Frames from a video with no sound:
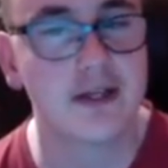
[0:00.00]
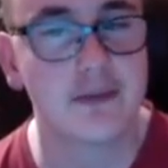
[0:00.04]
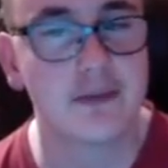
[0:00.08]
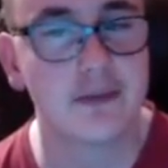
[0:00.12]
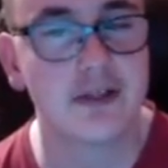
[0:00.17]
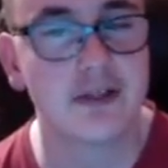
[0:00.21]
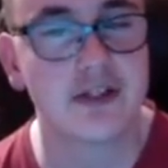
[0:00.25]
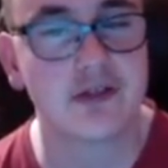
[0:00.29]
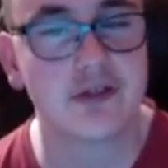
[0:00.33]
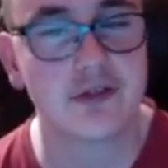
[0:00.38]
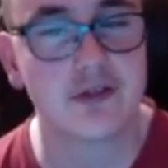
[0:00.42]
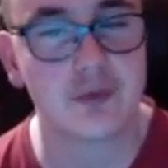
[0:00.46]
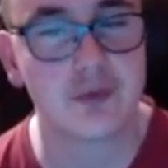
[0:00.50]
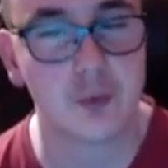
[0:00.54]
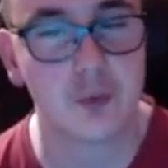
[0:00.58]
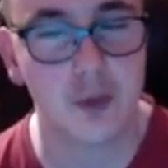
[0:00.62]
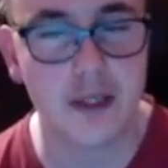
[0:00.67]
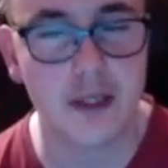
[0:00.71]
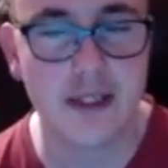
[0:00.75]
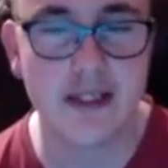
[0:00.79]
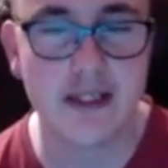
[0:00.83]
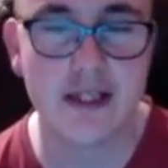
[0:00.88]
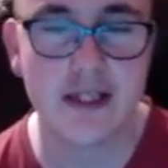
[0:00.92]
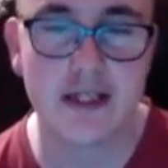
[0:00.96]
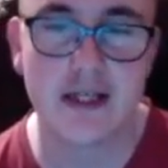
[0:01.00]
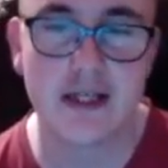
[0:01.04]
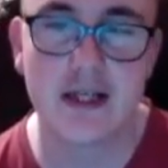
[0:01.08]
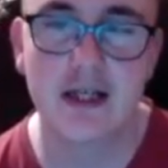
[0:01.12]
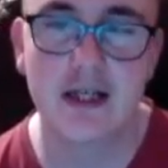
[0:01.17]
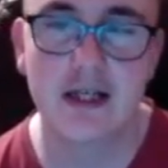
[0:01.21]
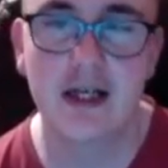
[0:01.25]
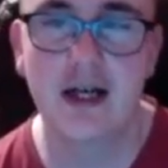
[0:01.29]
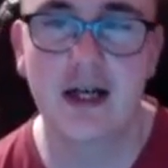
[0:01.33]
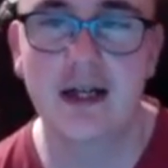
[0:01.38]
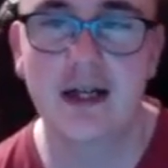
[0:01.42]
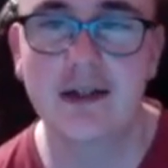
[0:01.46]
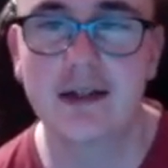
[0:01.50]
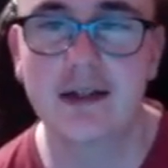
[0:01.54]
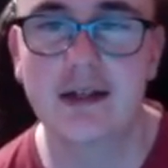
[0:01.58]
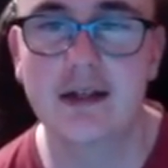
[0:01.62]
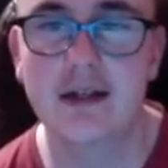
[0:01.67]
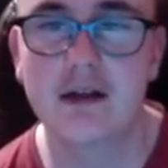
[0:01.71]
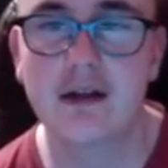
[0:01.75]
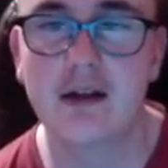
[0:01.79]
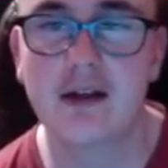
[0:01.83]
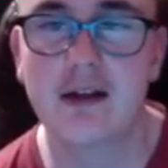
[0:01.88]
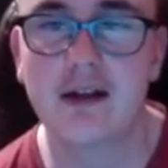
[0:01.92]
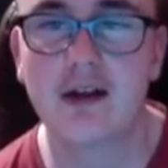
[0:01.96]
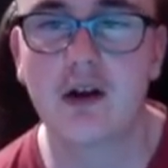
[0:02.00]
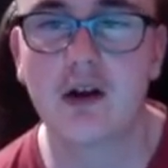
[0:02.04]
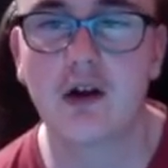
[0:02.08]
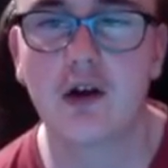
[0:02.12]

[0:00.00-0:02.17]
Make sure it's white, and then click on